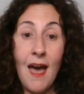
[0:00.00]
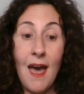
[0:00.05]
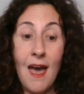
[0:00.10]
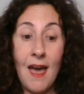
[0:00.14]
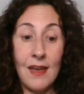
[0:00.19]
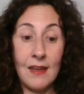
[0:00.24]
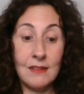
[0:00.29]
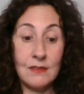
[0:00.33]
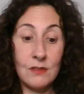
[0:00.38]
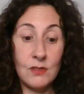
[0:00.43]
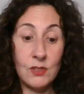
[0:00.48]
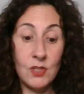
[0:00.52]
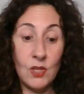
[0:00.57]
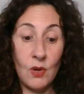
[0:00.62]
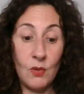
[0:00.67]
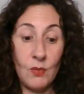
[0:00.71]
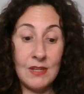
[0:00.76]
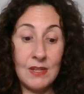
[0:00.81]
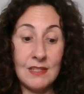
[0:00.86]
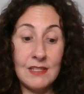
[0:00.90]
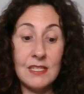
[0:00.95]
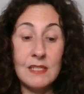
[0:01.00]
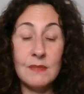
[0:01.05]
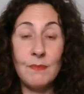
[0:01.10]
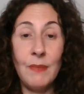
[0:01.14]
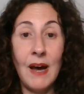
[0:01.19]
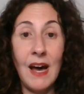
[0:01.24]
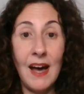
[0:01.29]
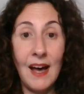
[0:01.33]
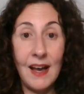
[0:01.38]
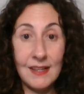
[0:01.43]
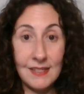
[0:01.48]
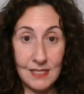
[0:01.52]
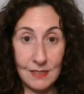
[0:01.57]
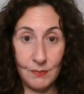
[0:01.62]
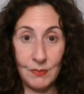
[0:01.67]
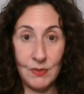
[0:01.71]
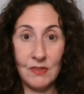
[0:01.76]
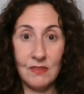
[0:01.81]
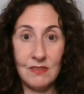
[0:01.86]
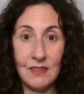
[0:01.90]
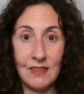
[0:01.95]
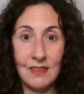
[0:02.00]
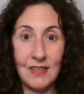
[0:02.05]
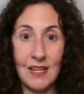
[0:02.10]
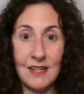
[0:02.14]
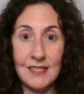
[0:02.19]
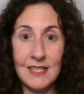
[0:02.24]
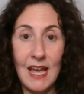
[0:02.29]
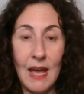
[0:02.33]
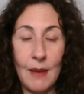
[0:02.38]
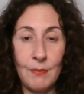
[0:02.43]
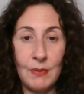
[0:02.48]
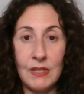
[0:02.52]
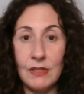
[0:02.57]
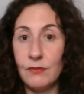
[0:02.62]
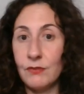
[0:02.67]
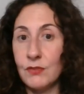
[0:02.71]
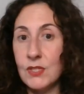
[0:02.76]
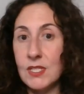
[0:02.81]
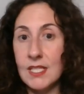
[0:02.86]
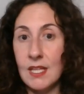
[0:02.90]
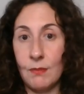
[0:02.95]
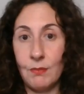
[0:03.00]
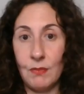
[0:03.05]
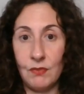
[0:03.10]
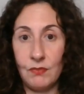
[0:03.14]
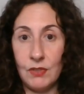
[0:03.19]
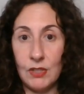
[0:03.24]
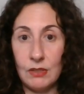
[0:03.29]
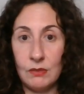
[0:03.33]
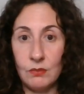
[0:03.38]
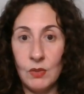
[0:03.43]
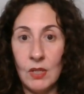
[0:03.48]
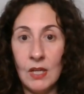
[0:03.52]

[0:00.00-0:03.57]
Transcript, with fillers: And so it is possible that that is happening for some of you.